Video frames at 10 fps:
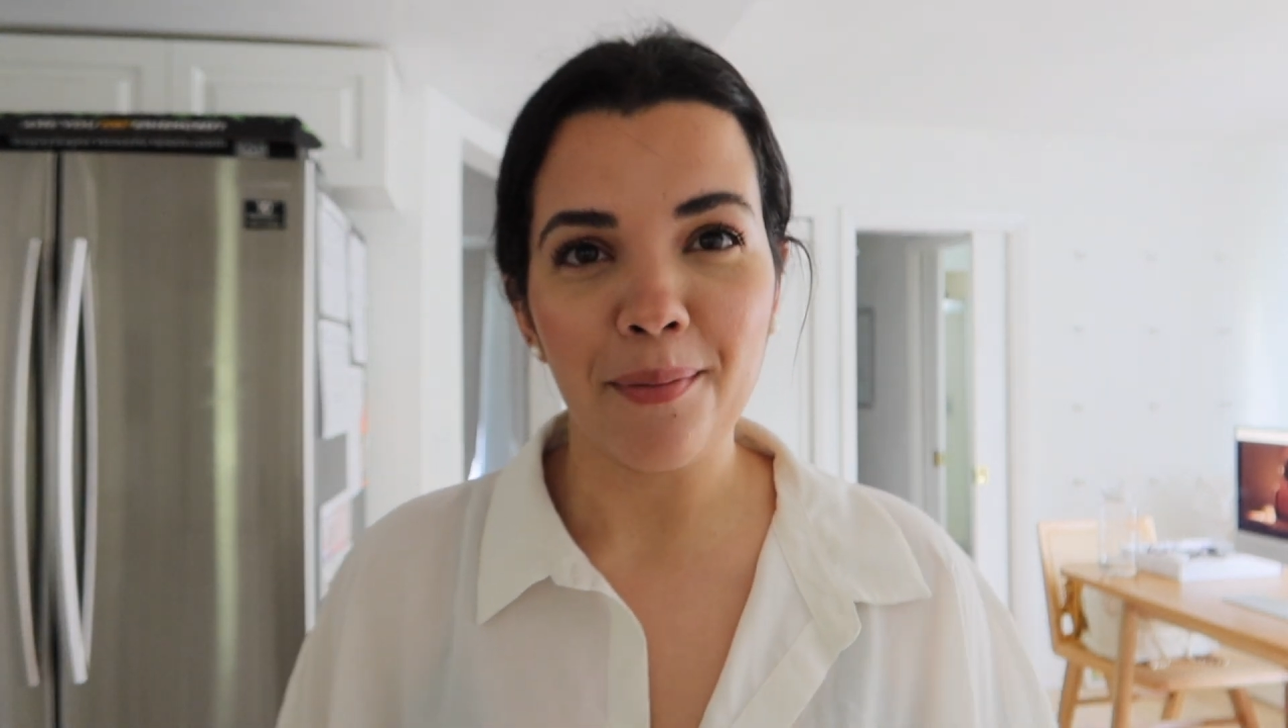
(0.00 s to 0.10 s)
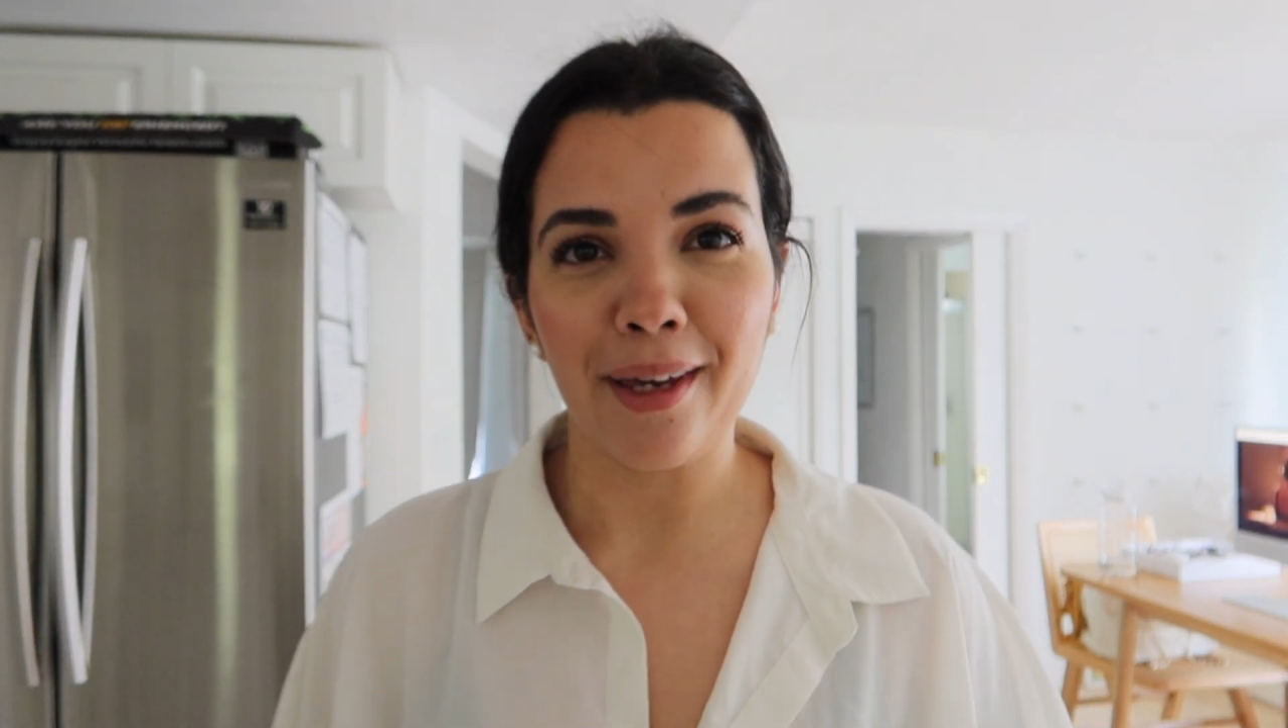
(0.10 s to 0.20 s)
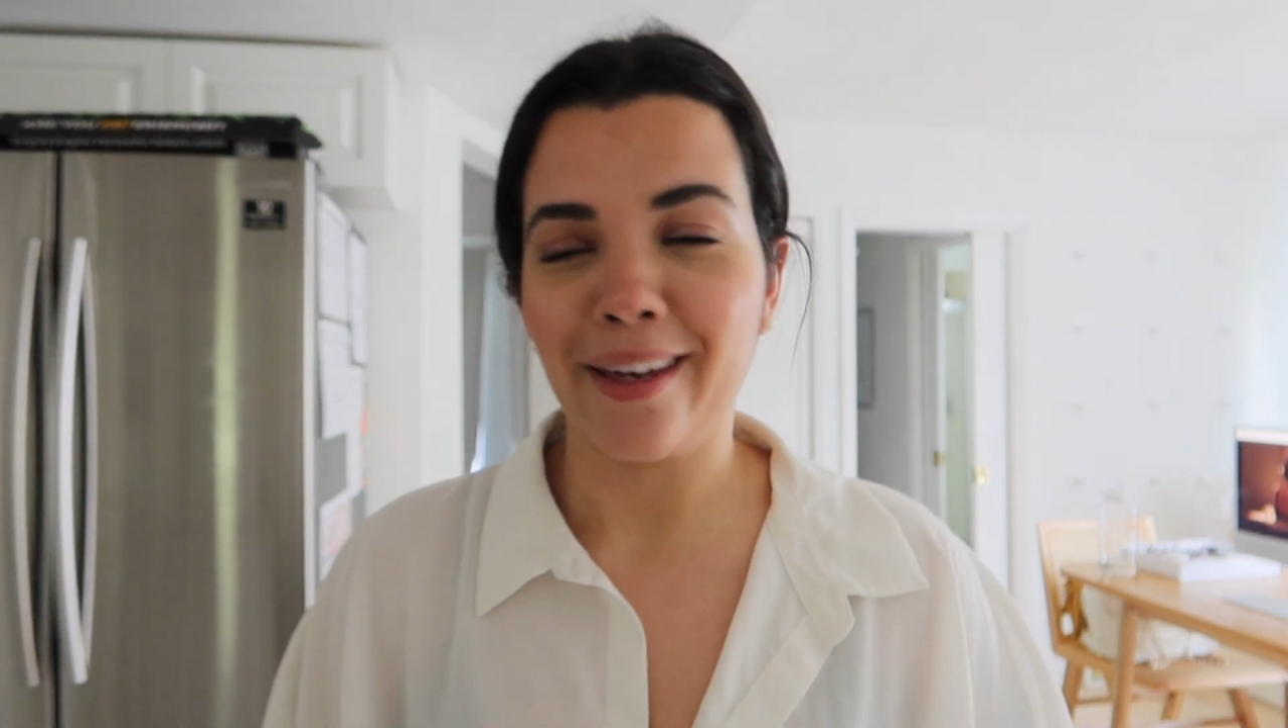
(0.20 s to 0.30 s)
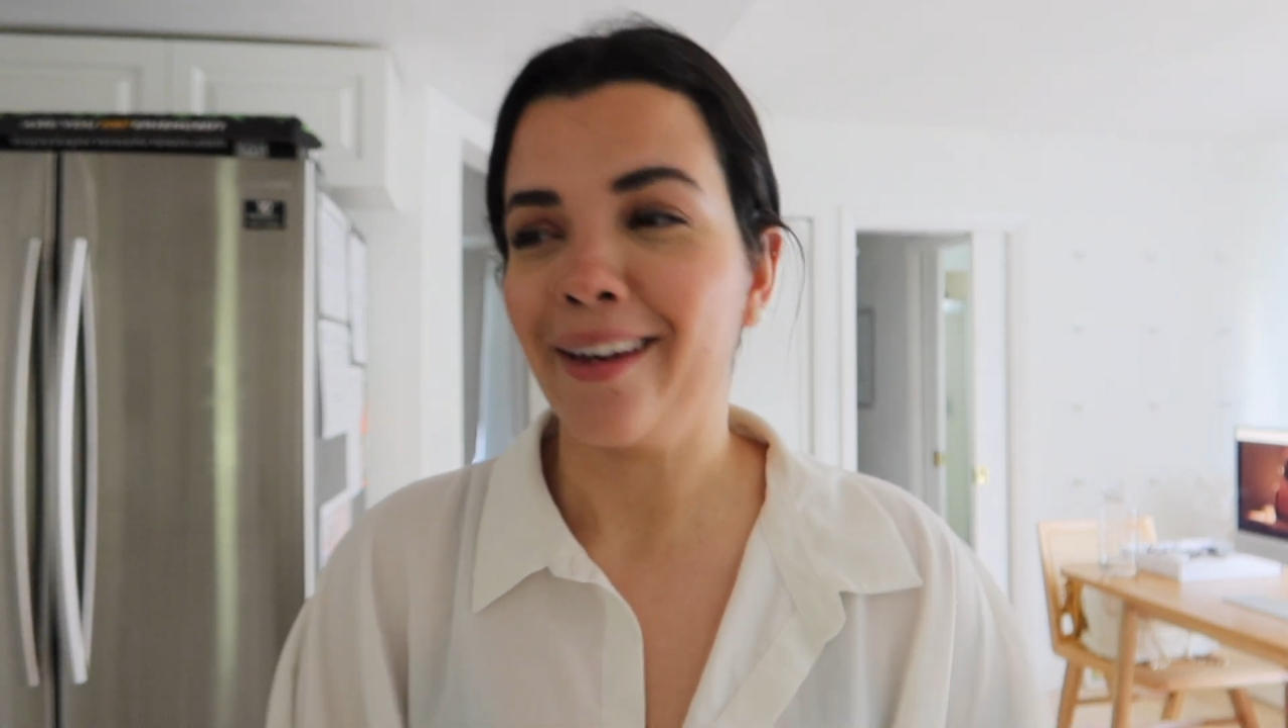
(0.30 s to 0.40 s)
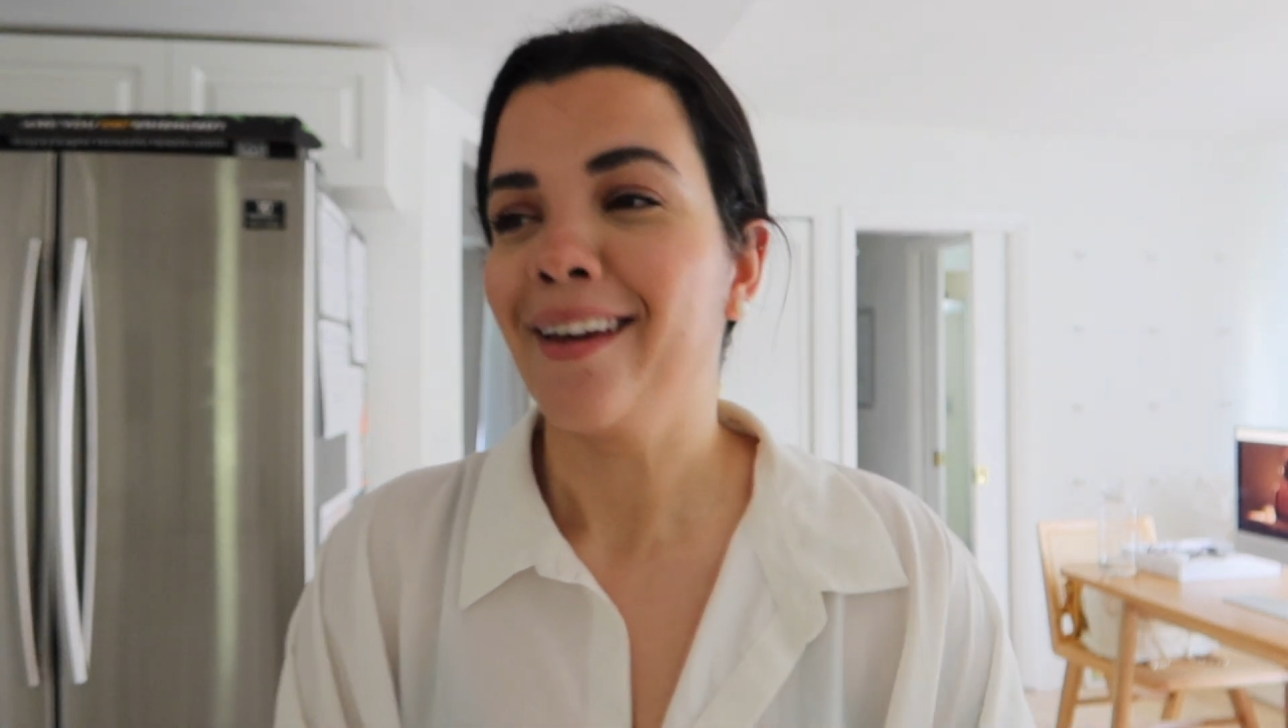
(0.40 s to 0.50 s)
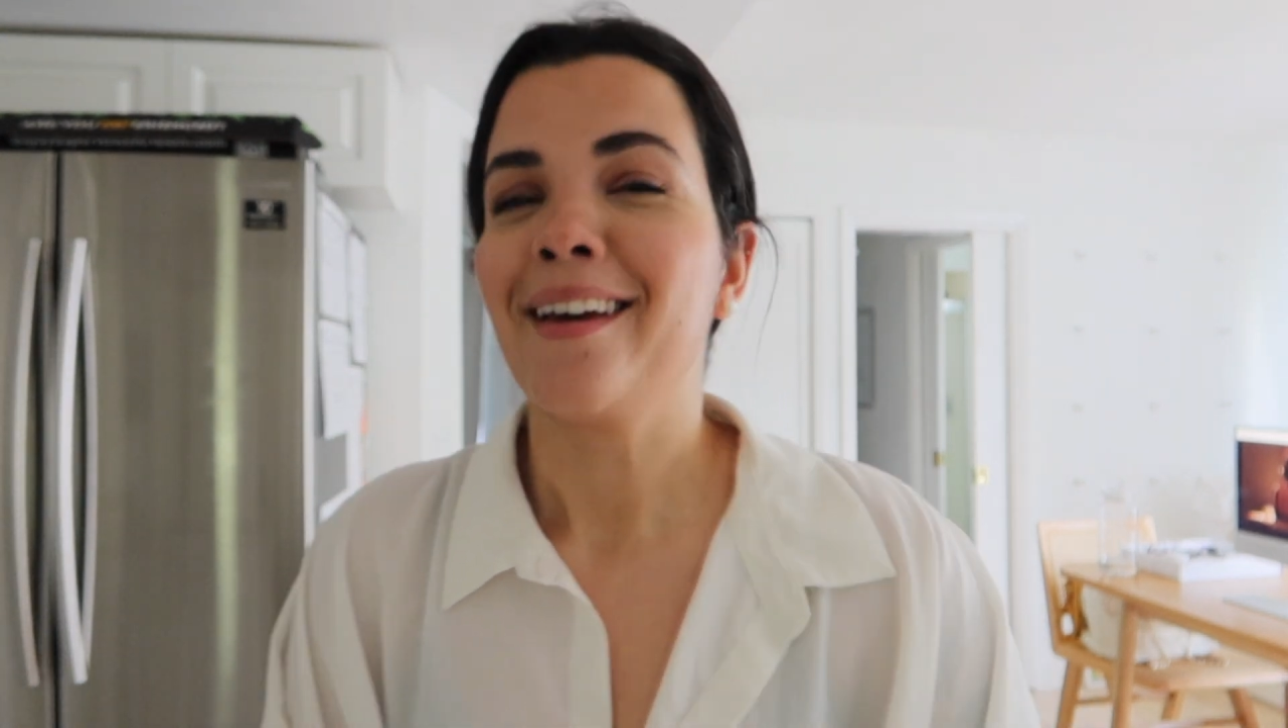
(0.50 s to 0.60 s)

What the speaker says: me.